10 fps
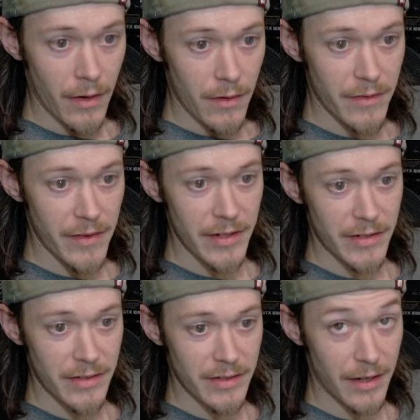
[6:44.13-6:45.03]
This
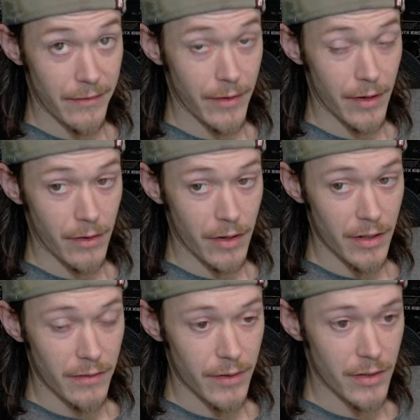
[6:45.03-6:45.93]
is a
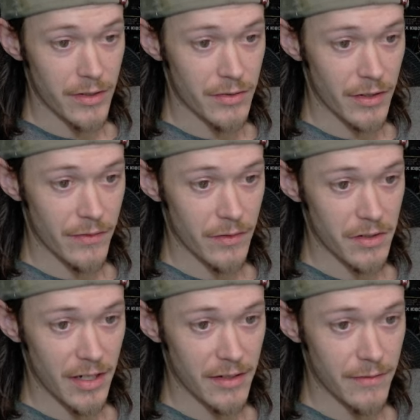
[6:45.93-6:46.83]
very, very stressful
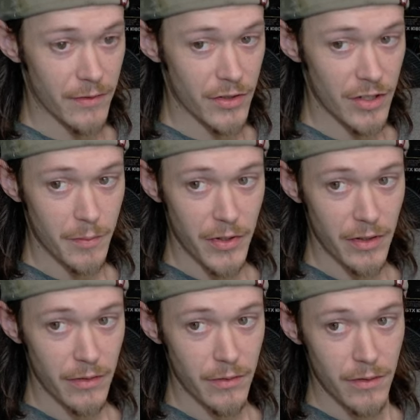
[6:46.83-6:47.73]
test for
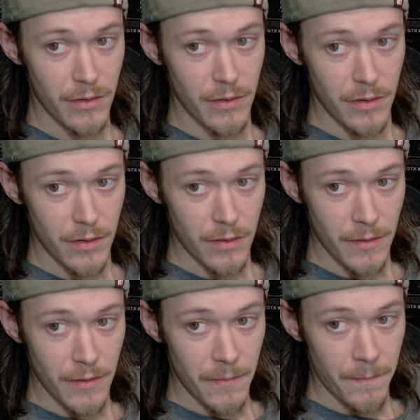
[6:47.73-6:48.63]
GPU.
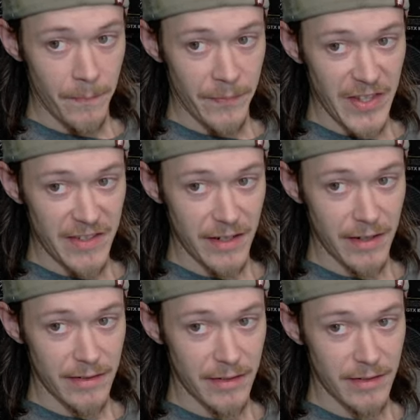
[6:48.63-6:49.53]
Saying
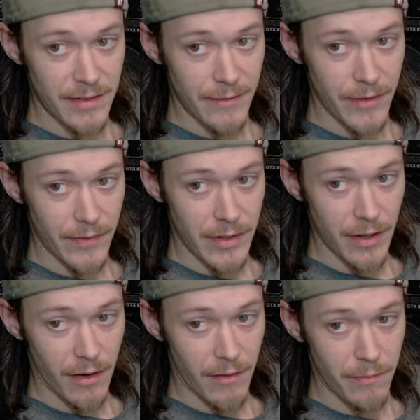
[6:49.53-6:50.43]
1650
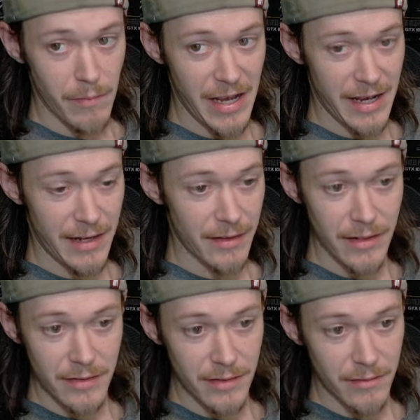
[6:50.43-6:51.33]
off bat,
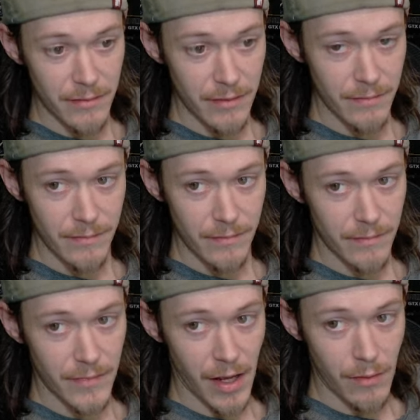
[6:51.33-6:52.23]
that's
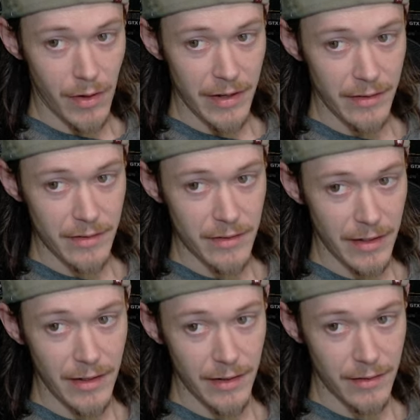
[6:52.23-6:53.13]
not right.
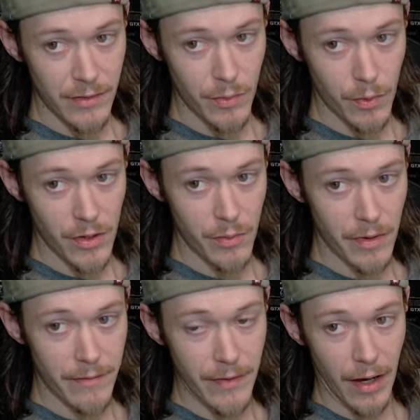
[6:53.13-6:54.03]
Yeah,
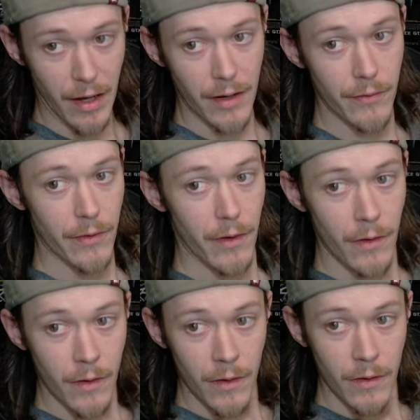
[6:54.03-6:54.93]
2025.
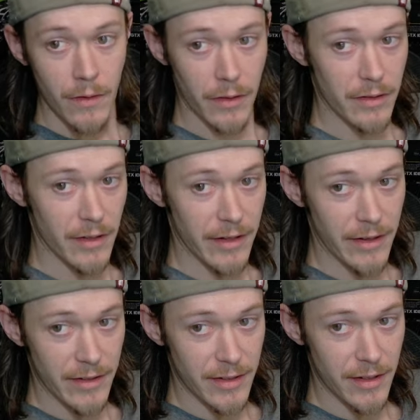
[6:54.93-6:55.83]
Looks like
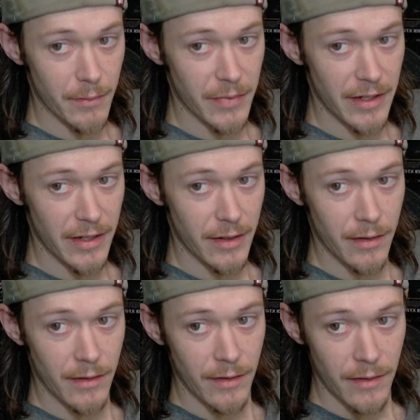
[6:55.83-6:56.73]
it's gonna be
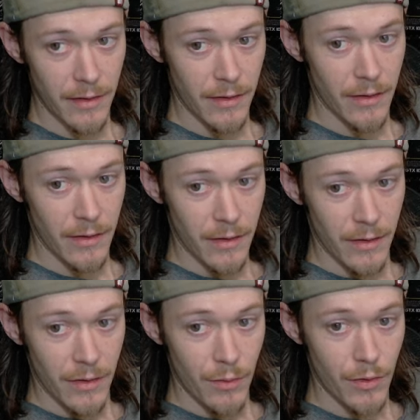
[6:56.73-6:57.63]

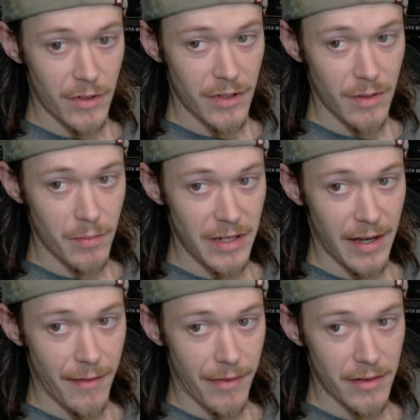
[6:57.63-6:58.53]
it's gonna be
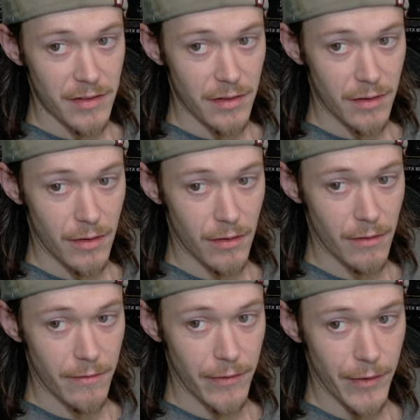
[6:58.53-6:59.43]
at this curve.